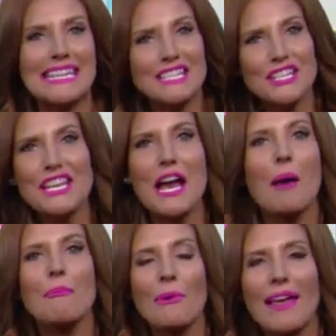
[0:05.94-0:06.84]
ditch the
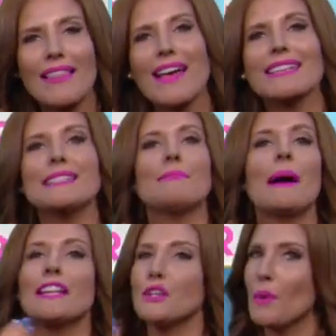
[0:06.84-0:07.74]
umbrellas,
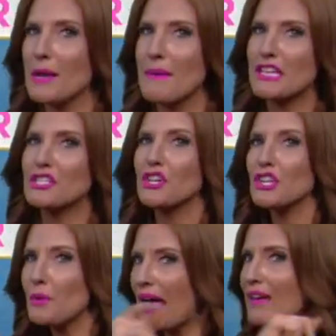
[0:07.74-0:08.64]
but you want to make
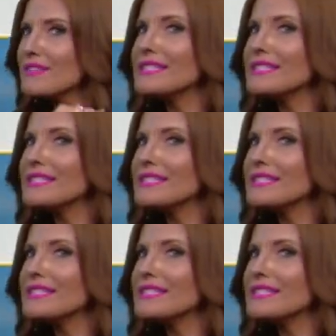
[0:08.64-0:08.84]
sure you have the